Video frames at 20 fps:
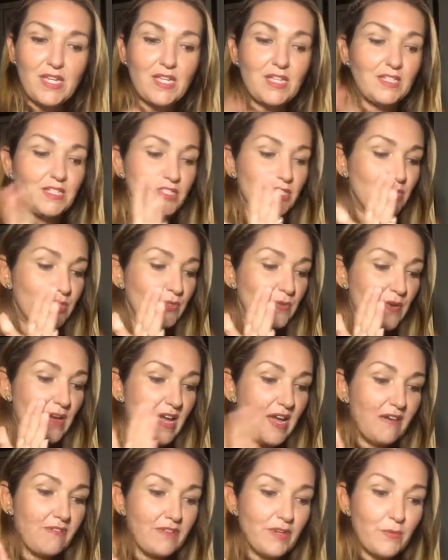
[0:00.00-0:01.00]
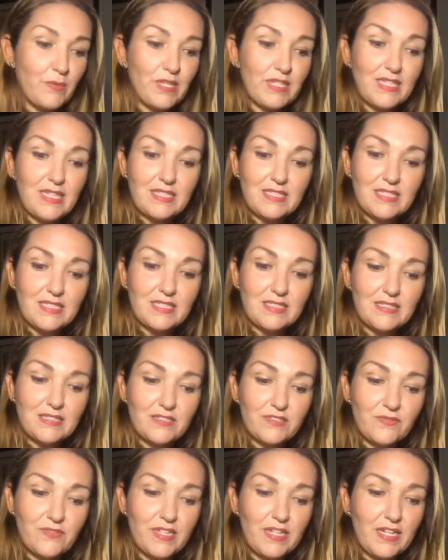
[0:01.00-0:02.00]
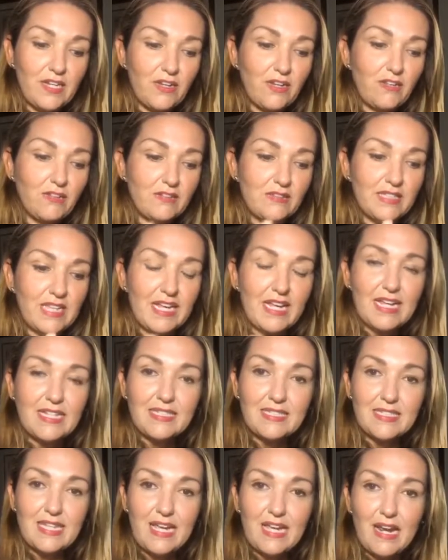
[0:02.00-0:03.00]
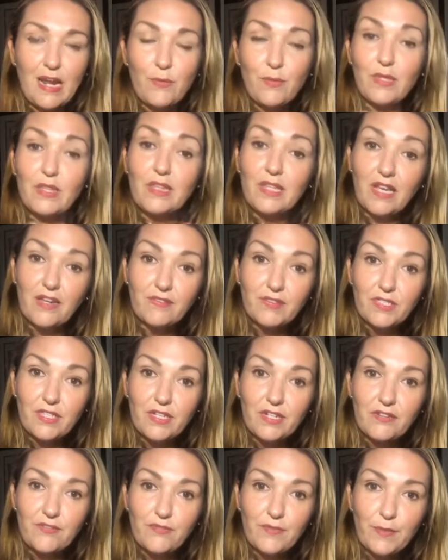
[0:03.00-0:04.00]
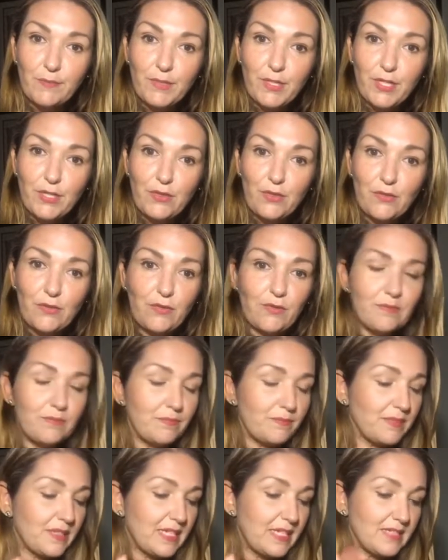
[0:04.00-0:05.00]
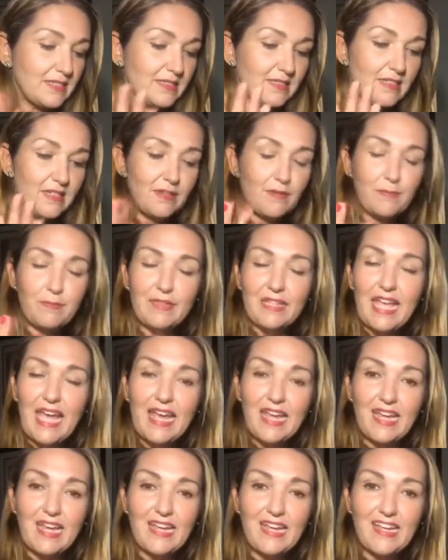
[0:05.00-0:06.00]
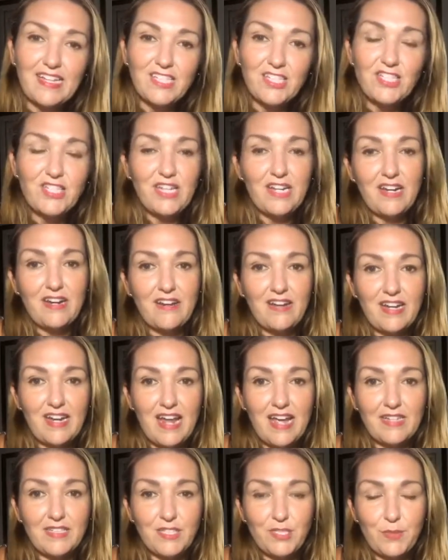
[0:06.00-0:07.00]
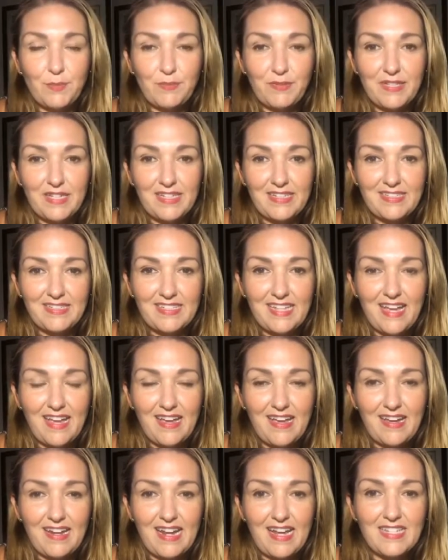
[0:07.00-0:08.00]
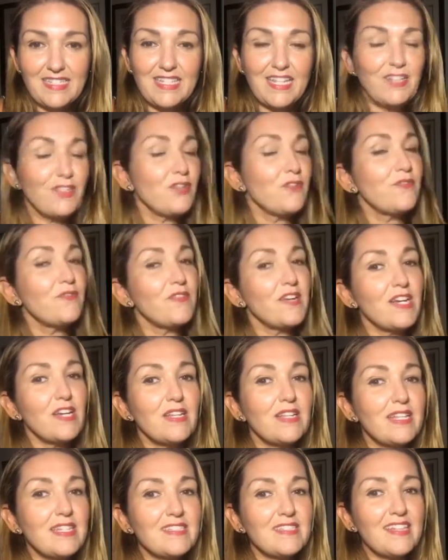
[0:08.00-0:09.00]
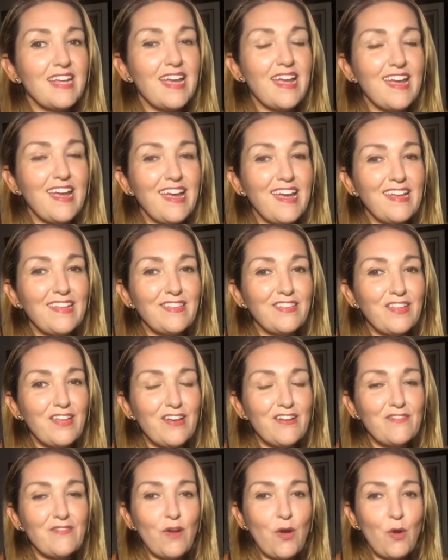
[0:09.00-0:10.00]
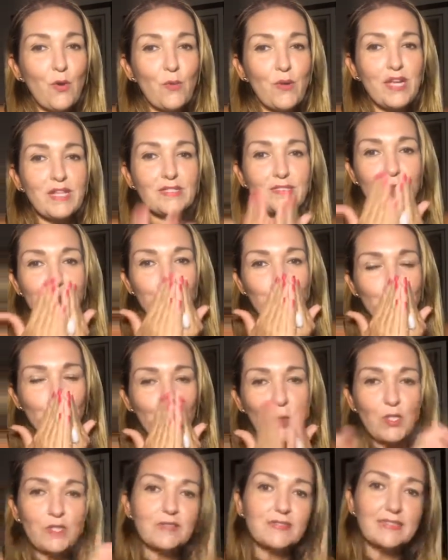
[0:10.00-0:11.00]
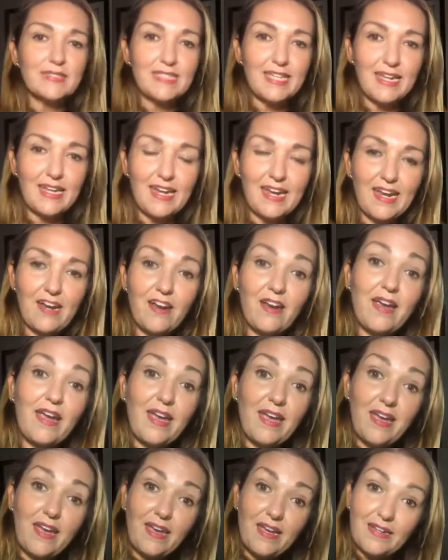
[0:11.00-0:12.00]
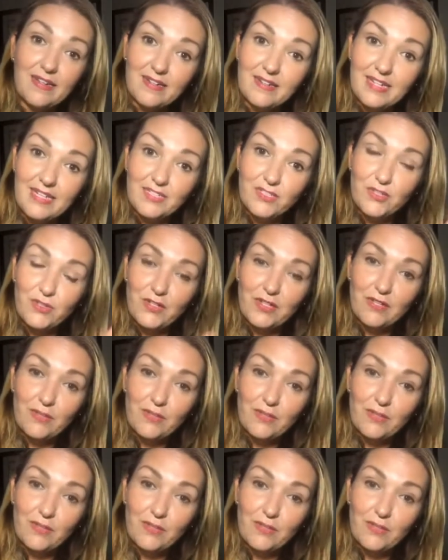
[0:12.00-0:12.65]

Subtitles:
to everyone that sees this video, like I said, I would love to hear from you. Please like it and share it as you please. And I send you fearless light and love always. Take care and enjoy the